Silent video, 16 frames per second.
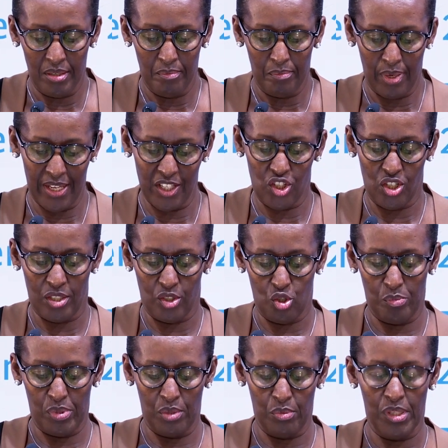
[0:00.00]
pleasure to
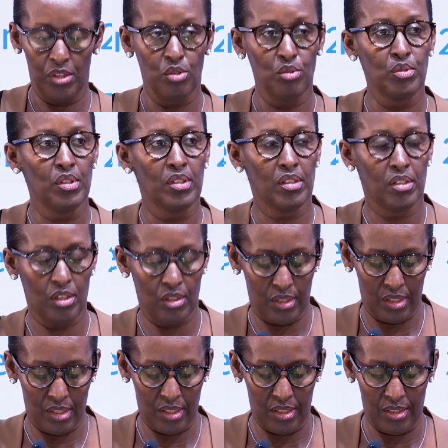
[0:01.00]
be with you
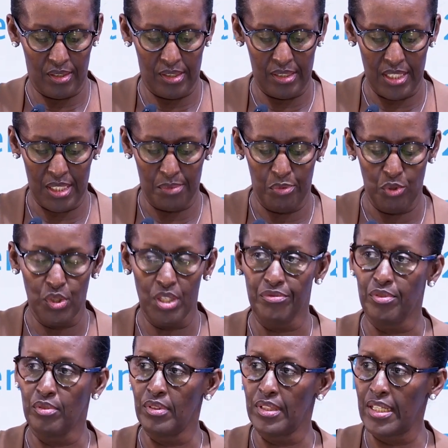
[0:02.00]
on this
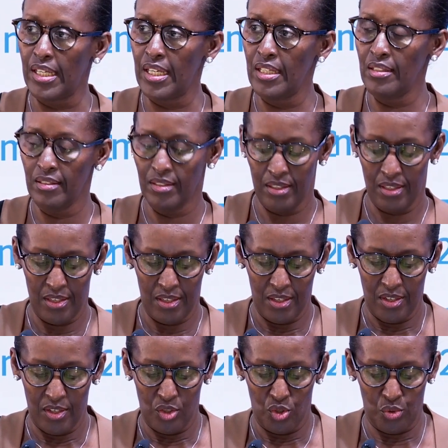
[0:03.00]
beautiful day
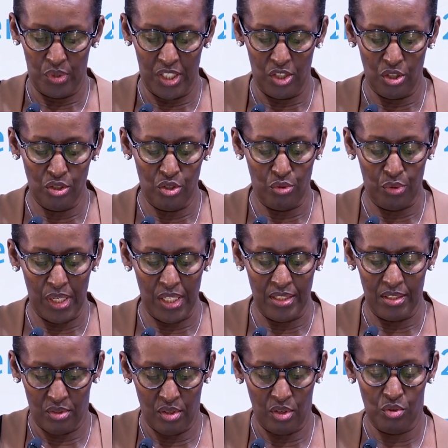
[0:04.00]
to
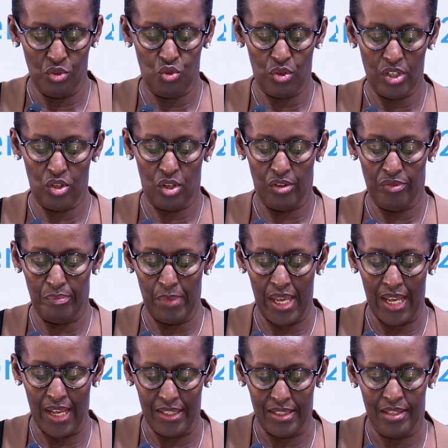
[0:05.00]
inaugurate the construction of my
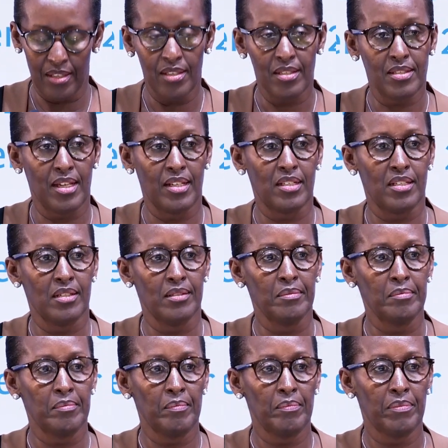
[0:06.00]
Heart Center.
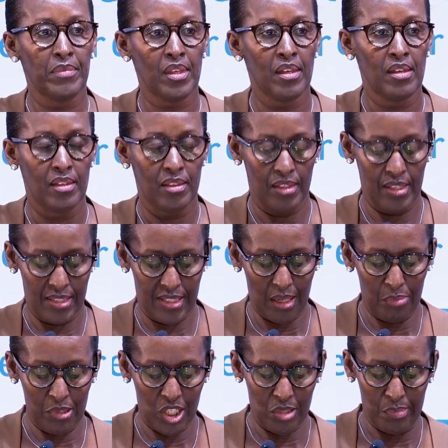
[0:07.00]
The
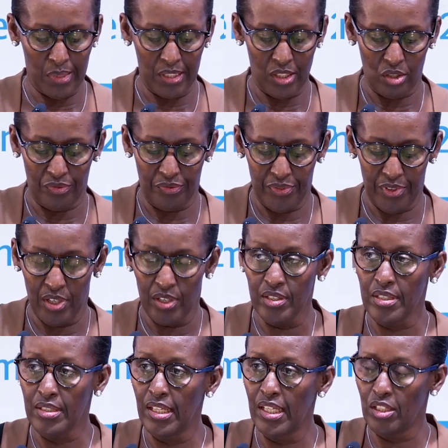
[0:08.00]
establishment of a
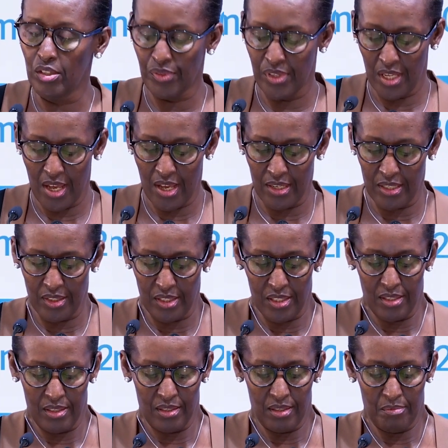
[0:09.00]
state-of-the-art
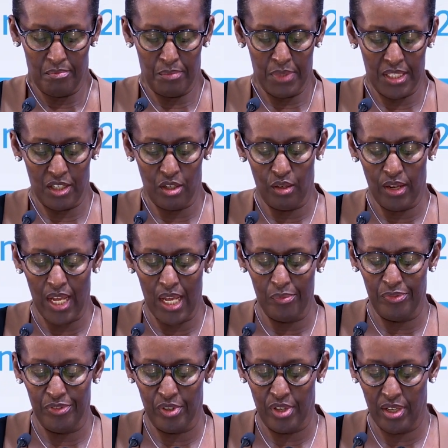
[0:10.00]
medical hub
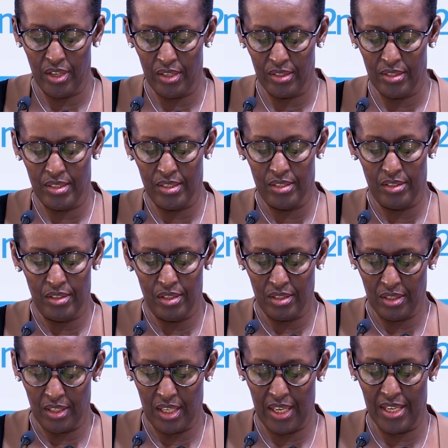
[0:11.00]
for heart
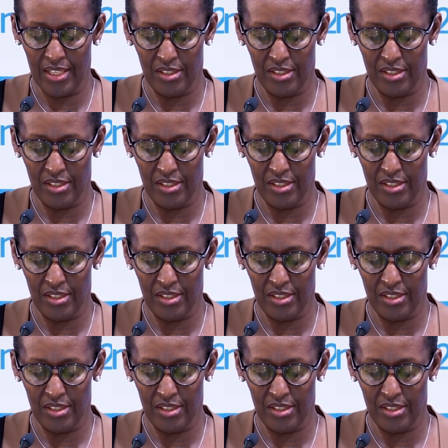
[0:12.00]
care